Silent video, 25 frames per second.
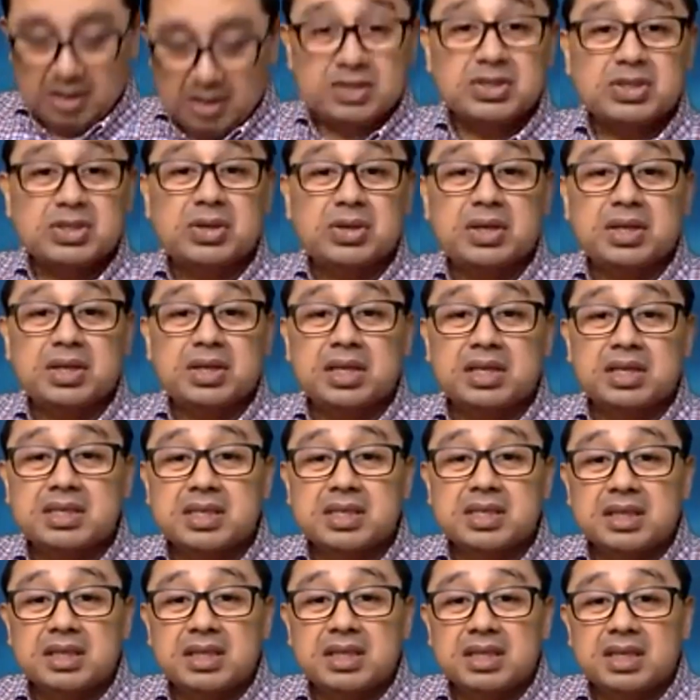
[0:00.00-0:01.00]
So it
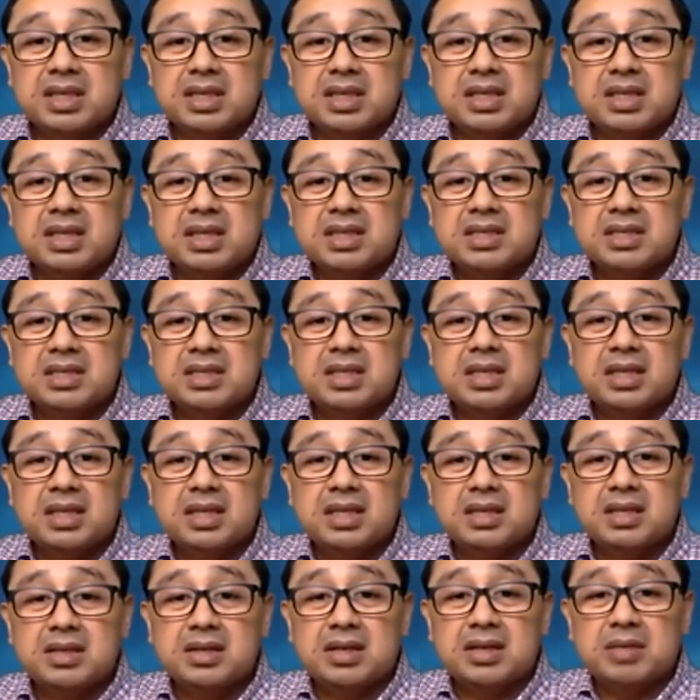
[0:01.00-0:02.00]
doesn't
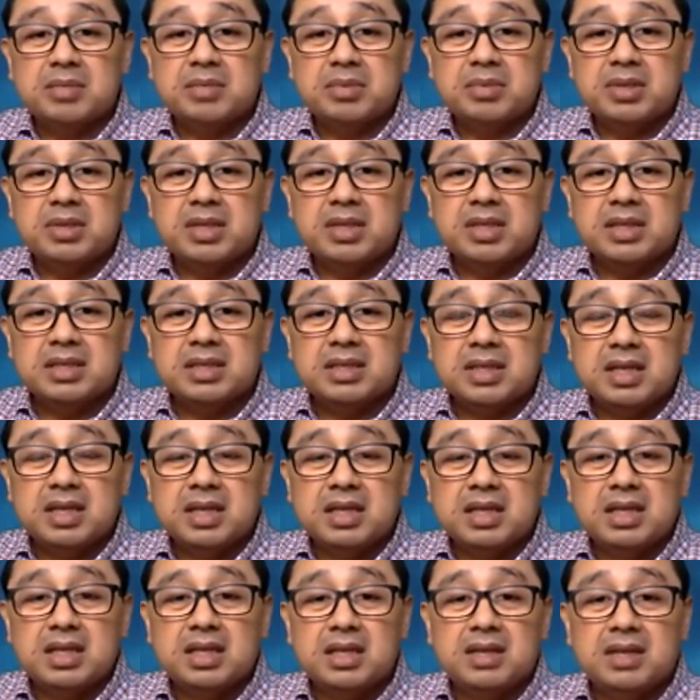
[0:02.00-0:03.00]
interrupt or doesn't
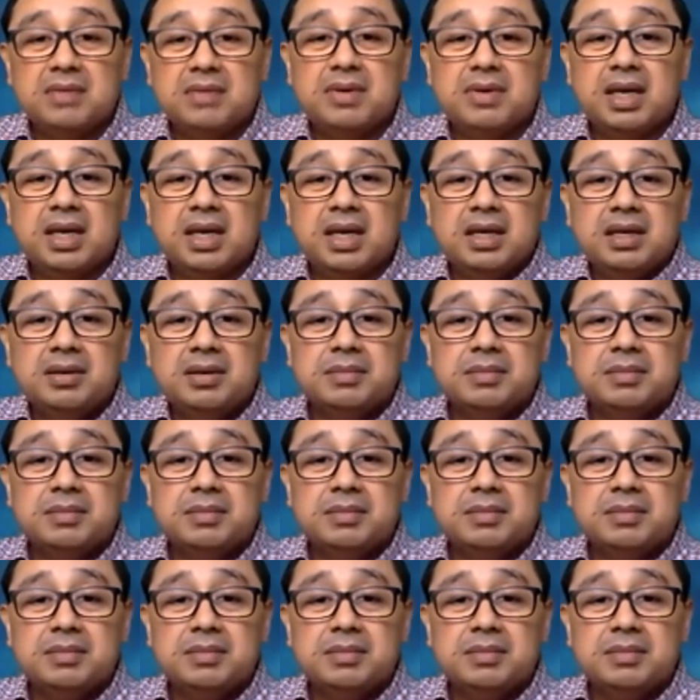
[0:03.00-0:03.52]
get in the way.